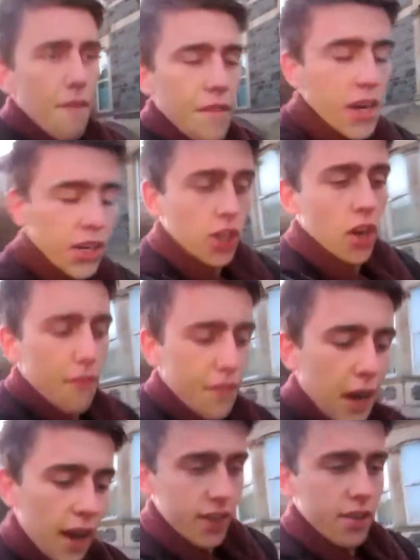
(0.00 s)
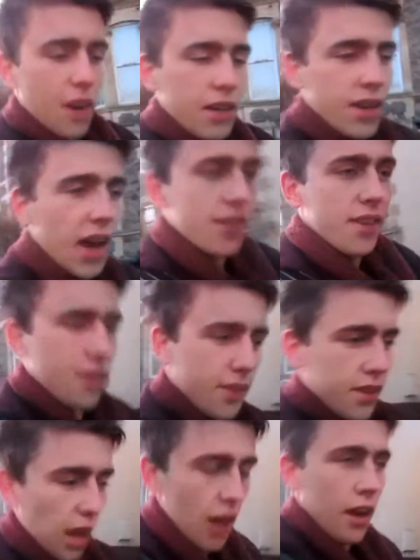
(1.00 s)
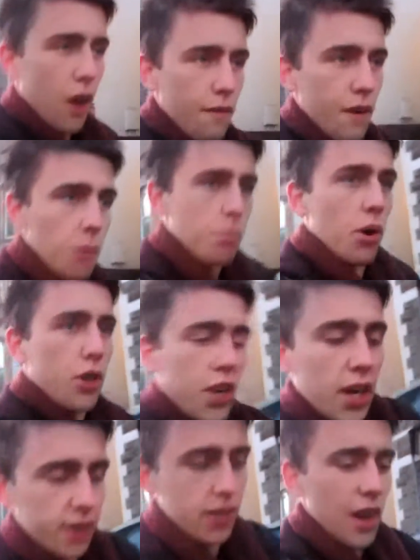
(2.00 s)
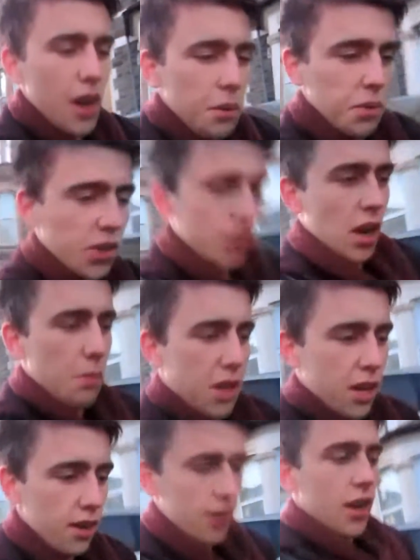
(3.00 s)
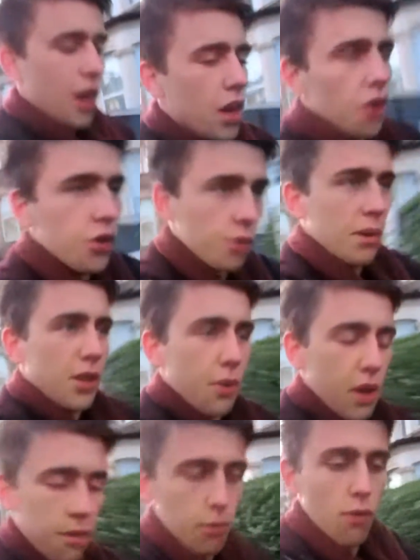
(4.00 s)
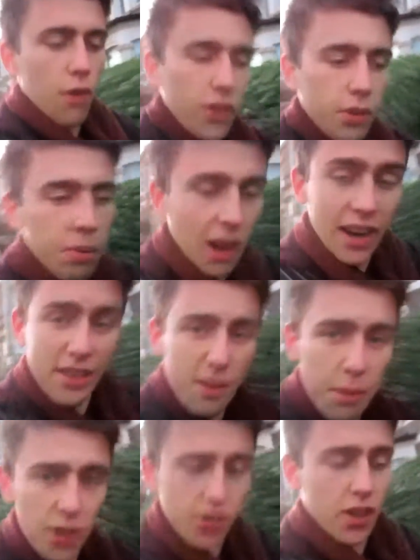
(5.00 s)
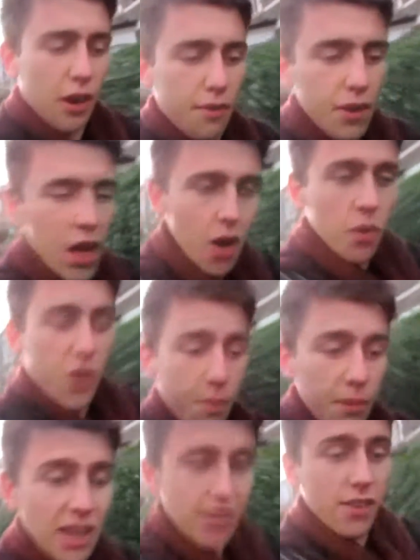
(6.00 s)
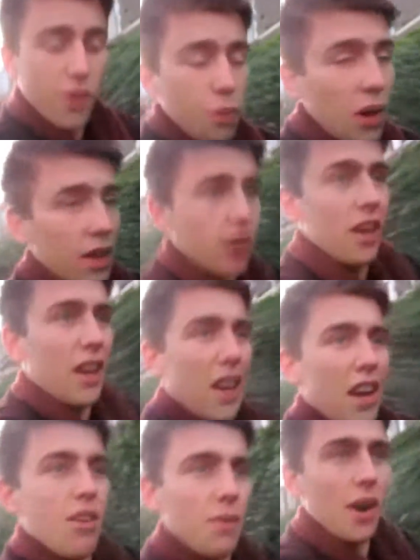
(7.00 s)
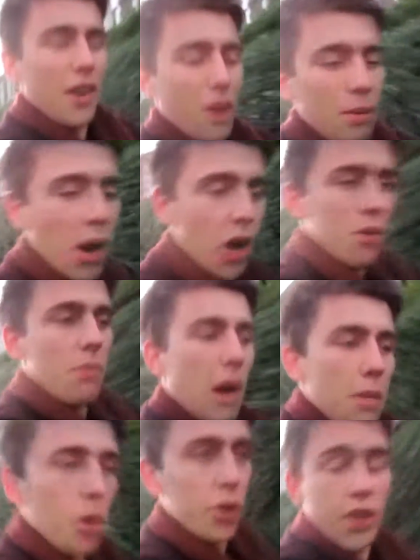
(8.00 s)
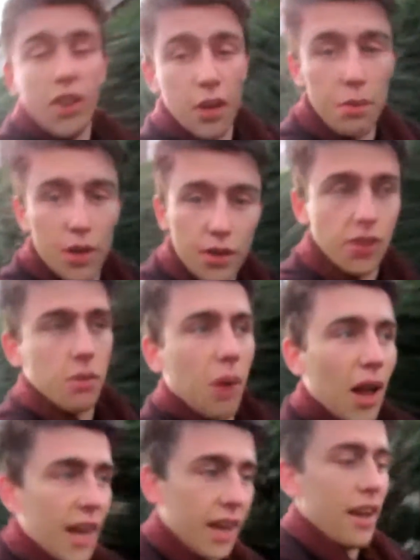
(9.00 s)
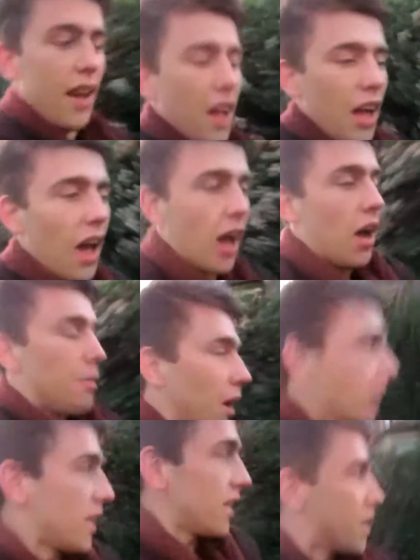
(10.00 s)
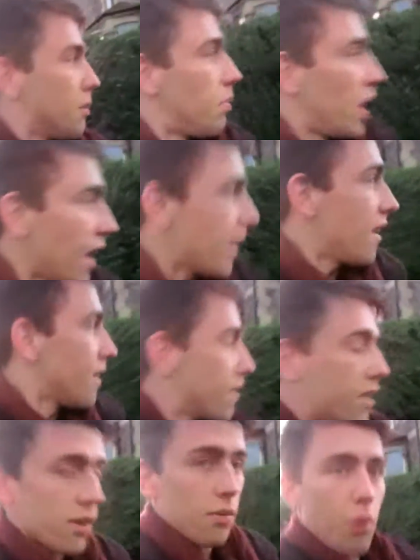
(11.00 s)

finishing off the last of our tests, signing off our project, which is going to be good, which means we can move on to planning some other stuff, which means as well, when I come home, I'm also going to be doing some planning. I need to plan in this new